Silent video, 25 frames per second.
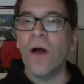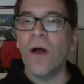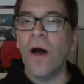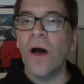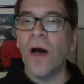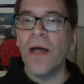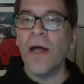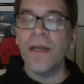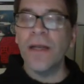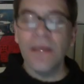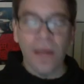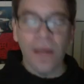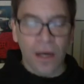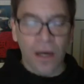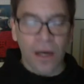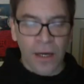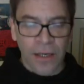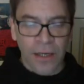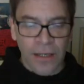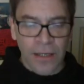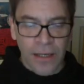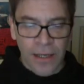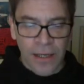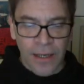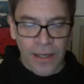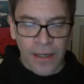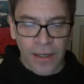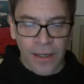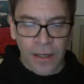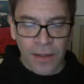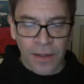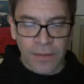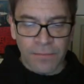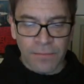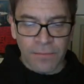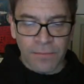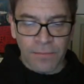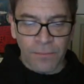
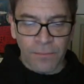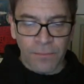on